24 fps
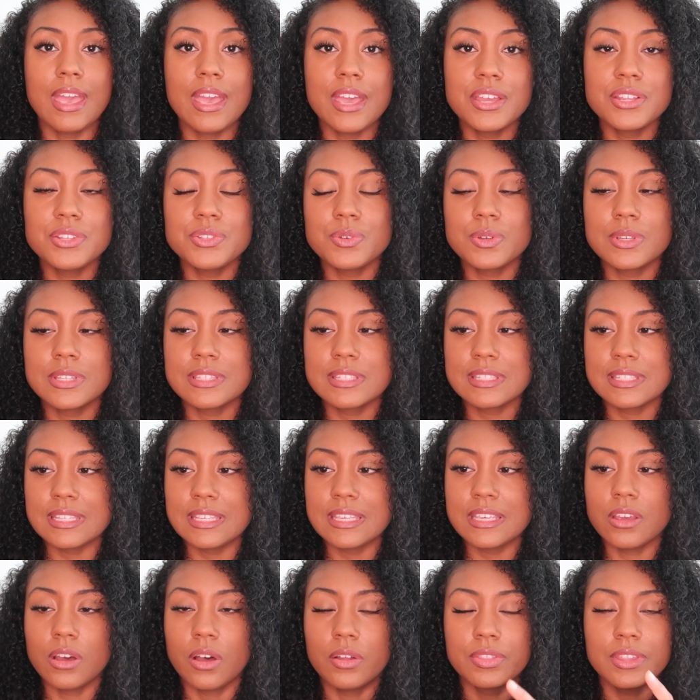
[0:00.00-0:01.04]
And you can
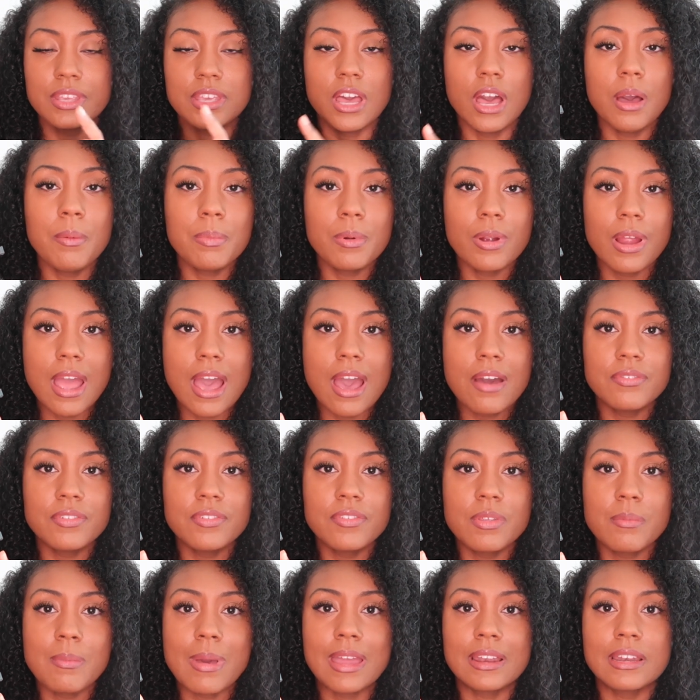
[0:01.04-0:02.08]
see on the upper half
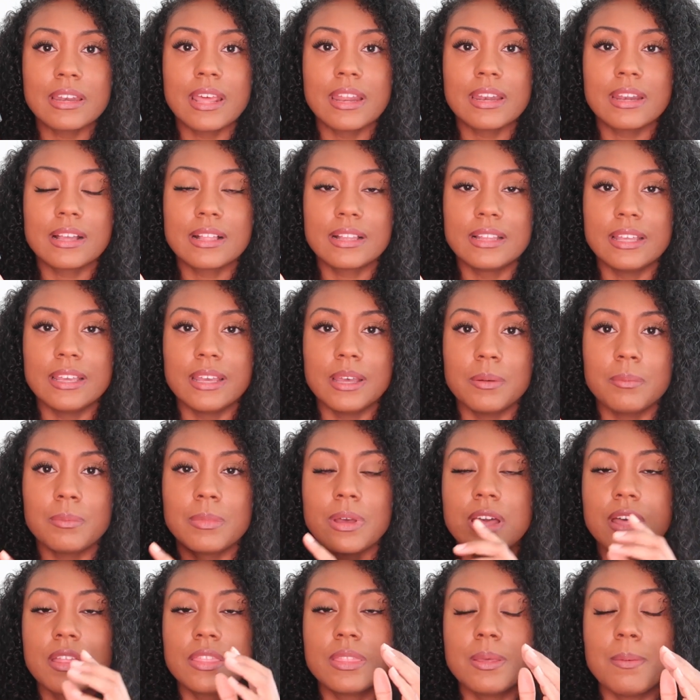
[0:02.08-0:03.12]
of the magnetic clamp,
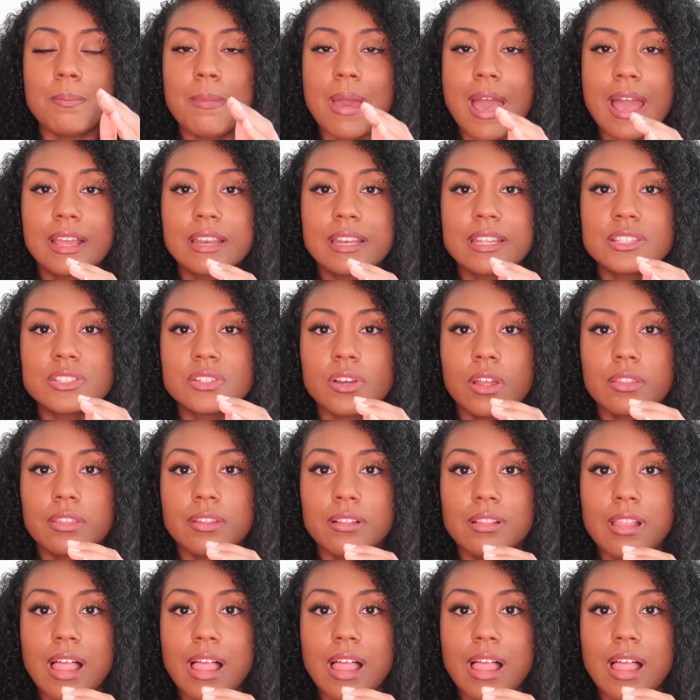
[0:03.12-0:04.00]
the magnets on the